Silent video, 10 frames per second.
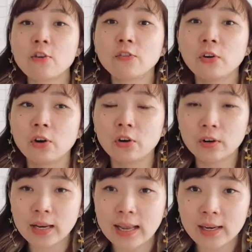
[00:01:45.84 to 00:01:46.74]
For
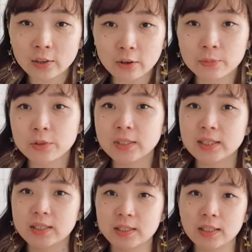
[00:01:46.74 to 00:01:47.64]
online
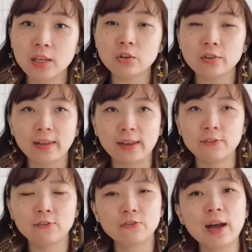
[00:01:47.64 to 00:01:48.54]
community, you
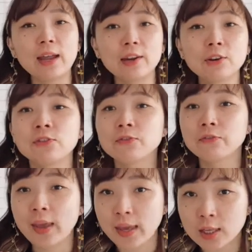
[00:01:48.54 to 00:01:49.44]
can find
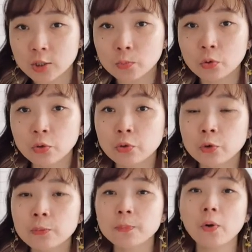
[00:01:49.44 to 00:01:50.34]
Facebook
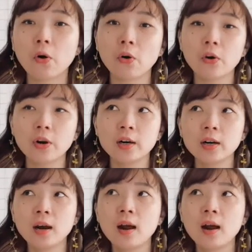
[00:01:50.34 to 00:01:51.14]
group or